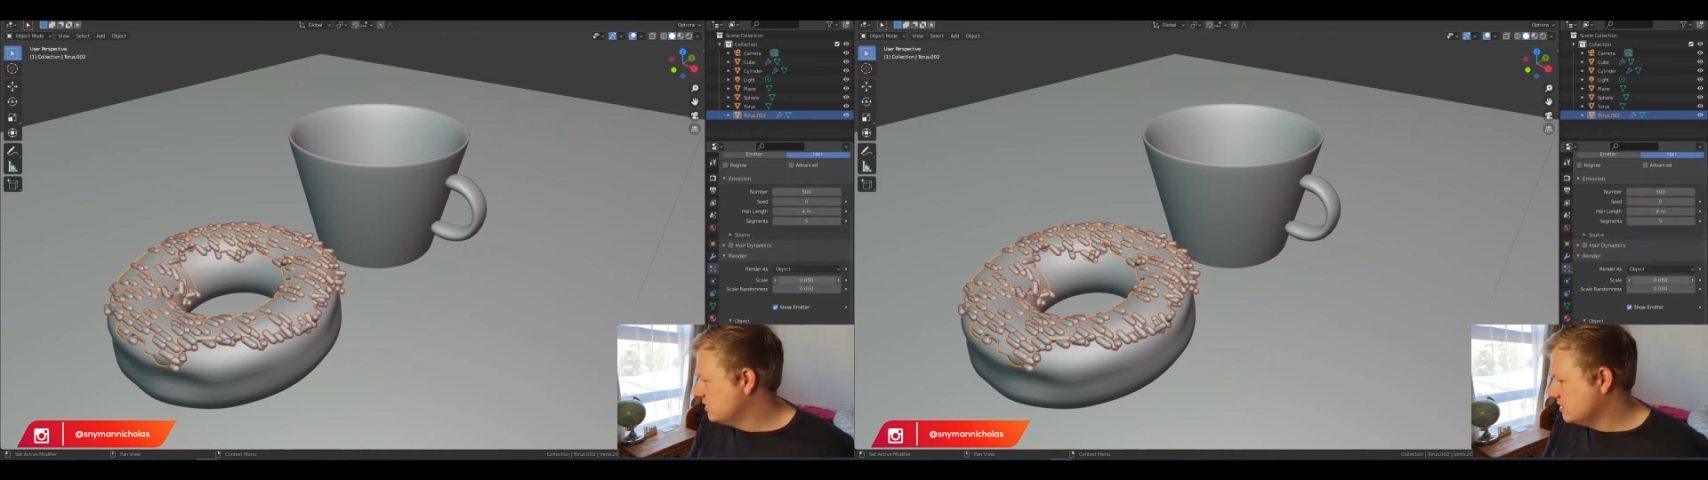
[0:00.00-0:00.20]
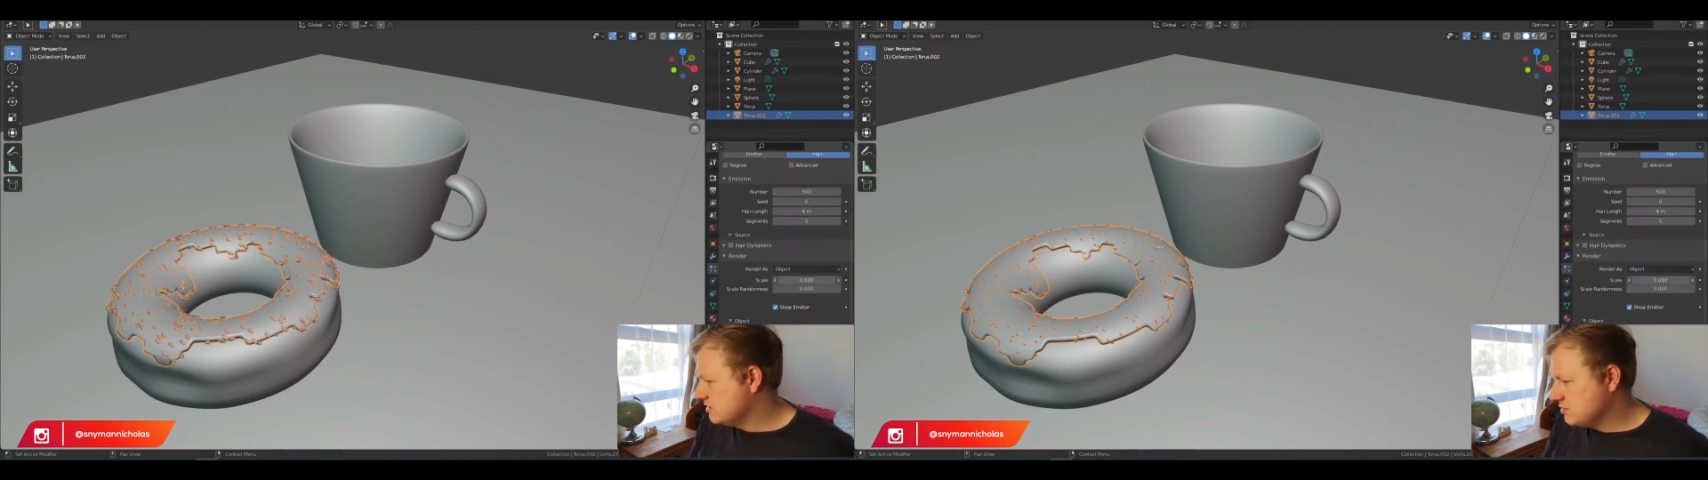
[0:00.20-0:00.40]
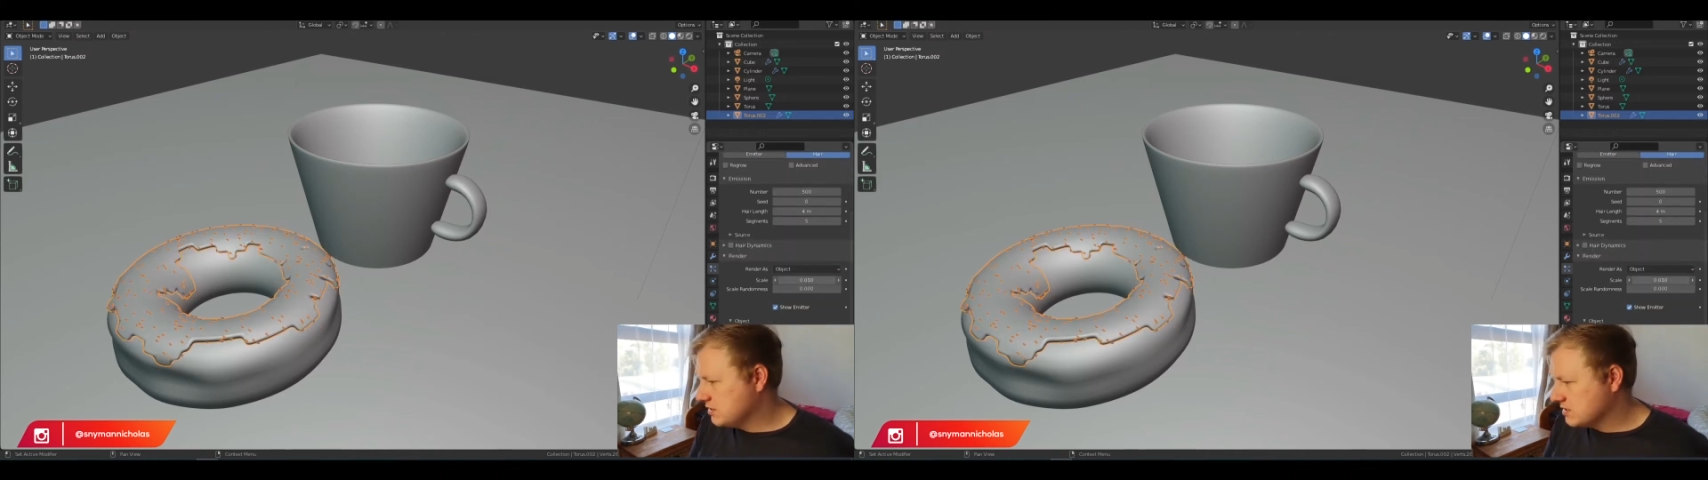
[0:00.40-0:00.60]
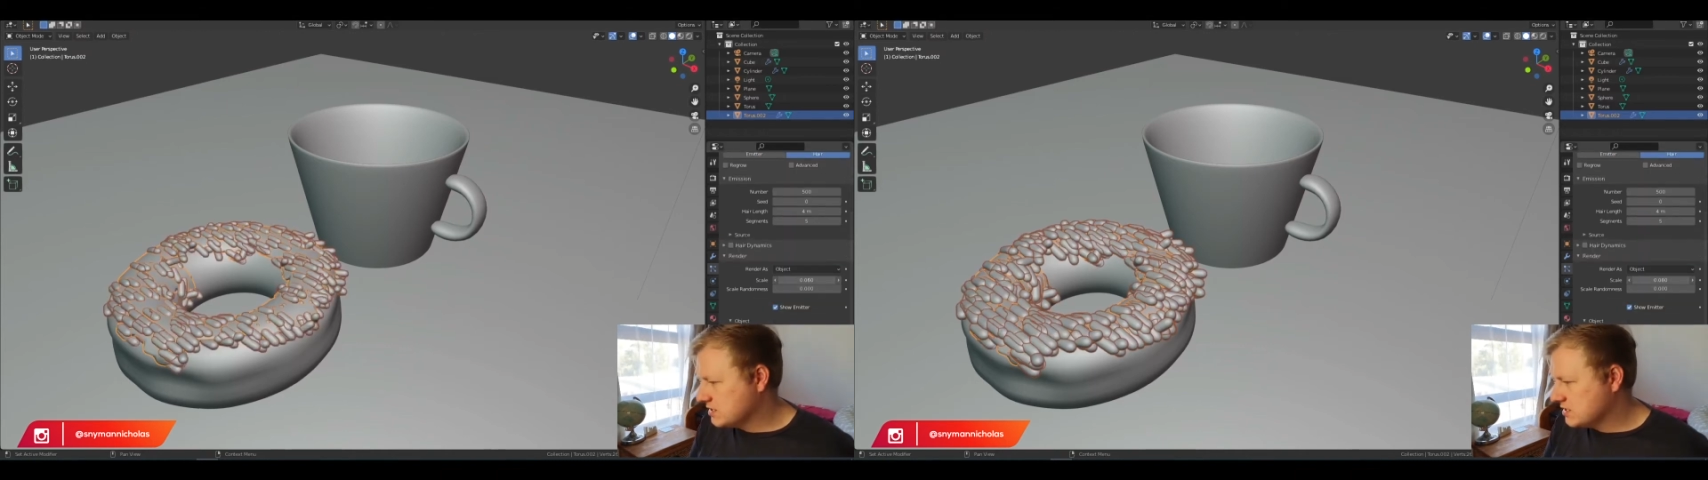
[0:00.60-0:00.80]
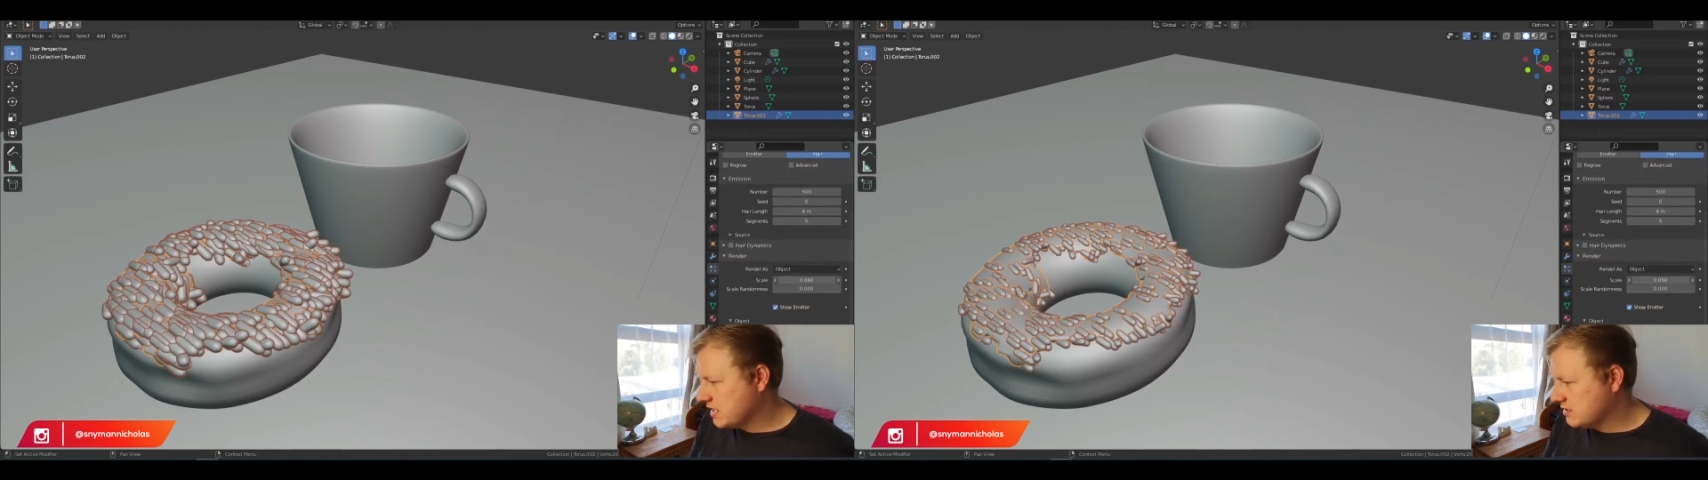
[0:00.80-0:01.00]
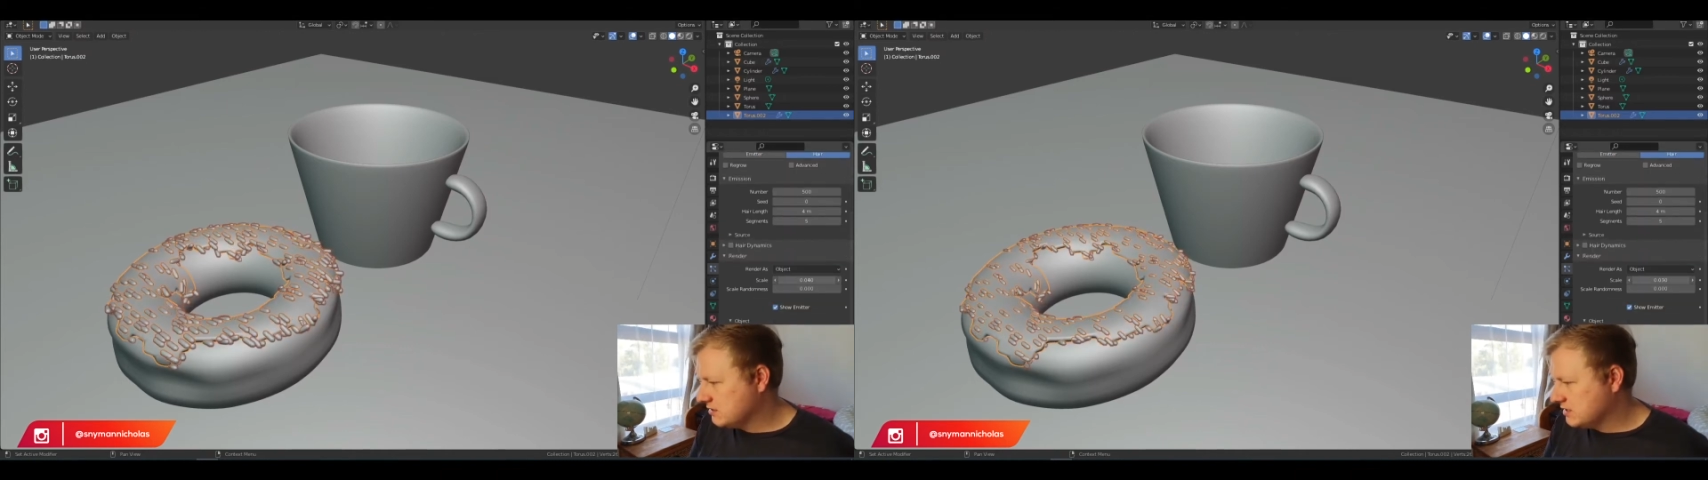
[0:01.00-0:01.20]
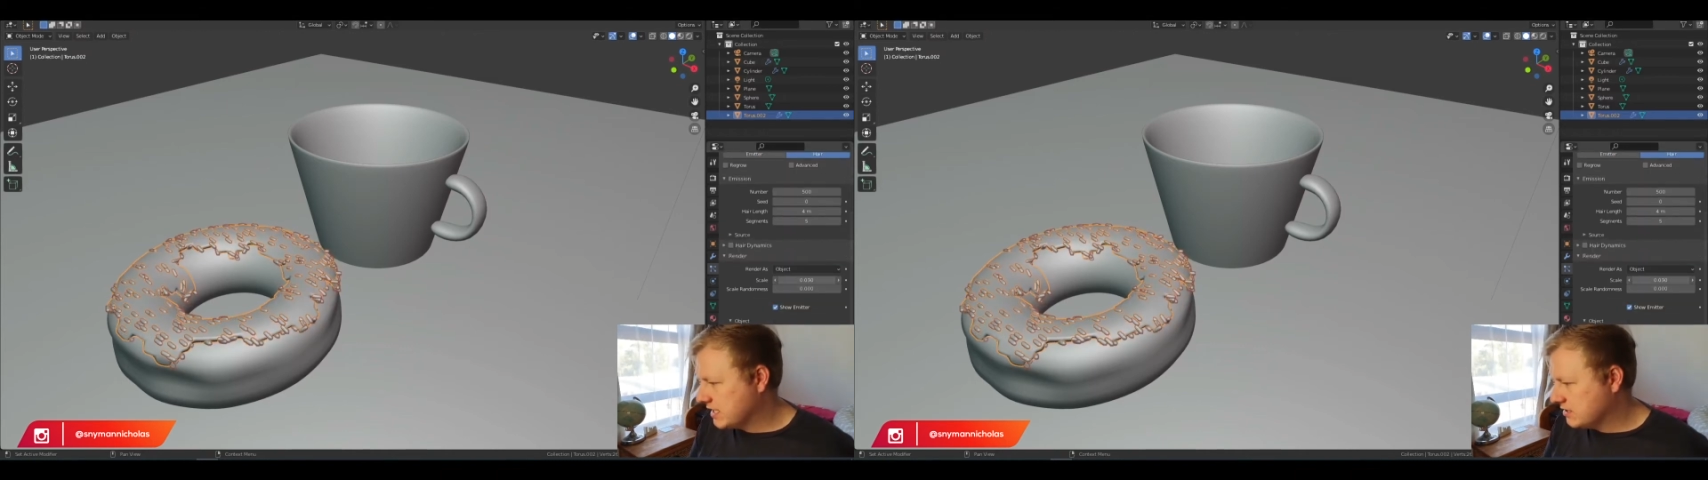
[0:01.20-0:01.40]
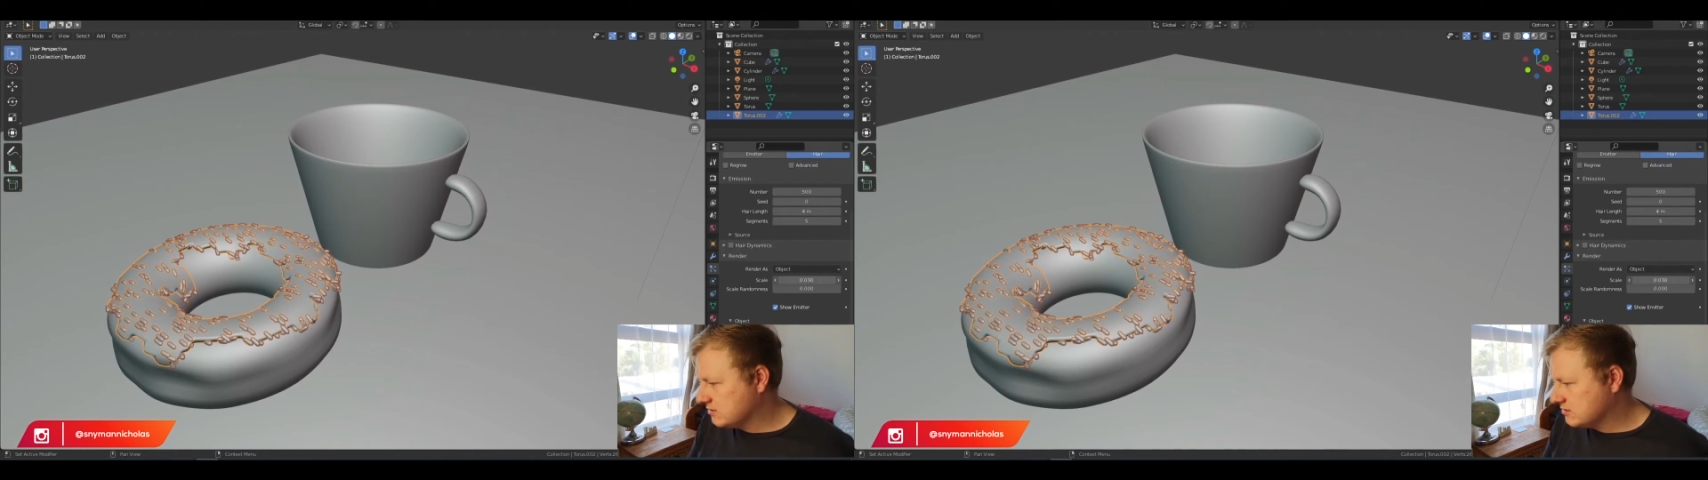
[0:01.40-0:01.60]
Let's bring the scale
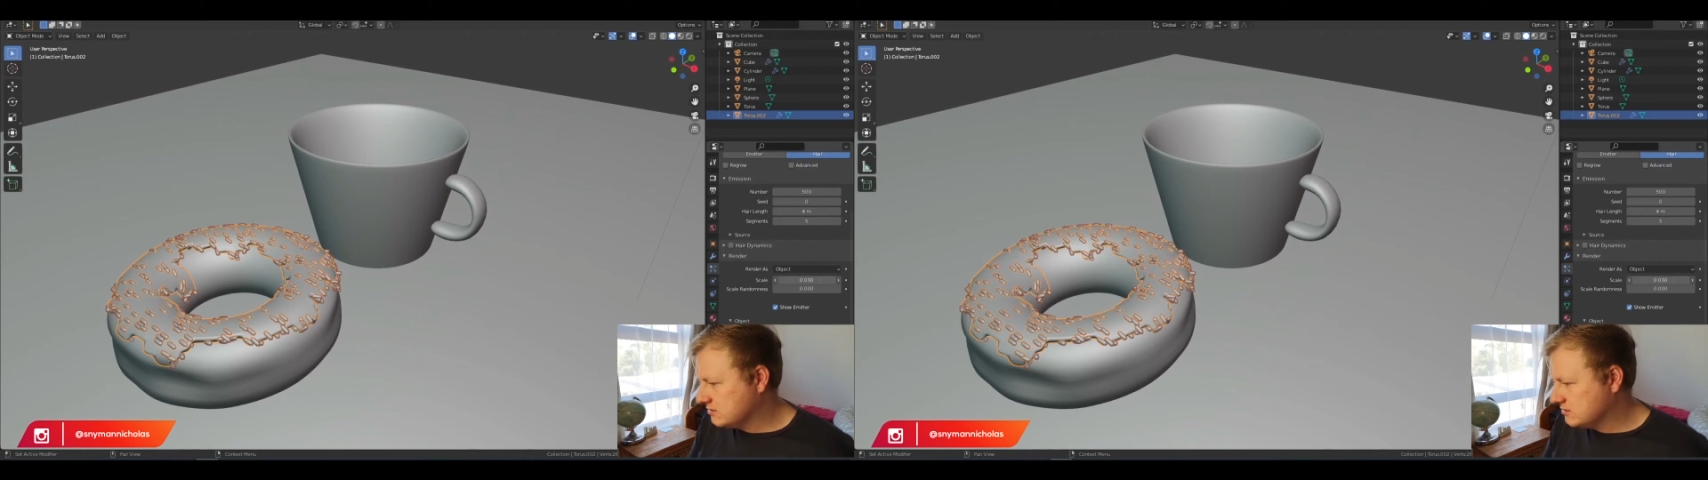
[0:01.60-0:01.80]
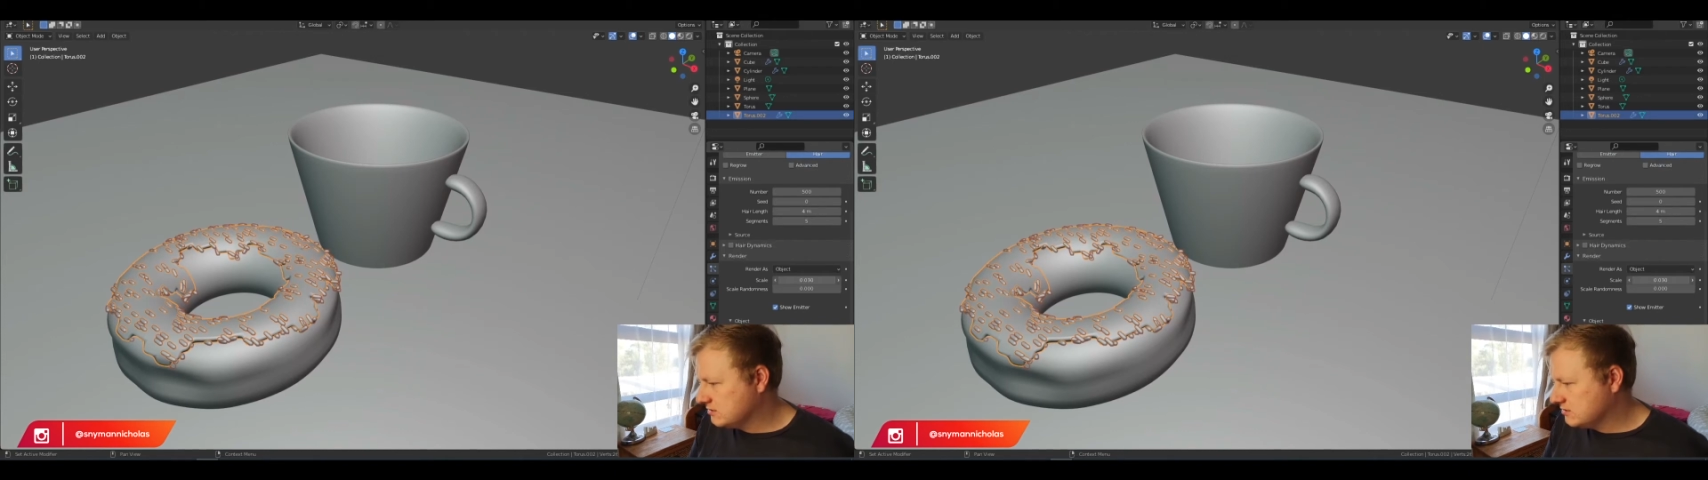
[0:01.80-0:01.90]
down,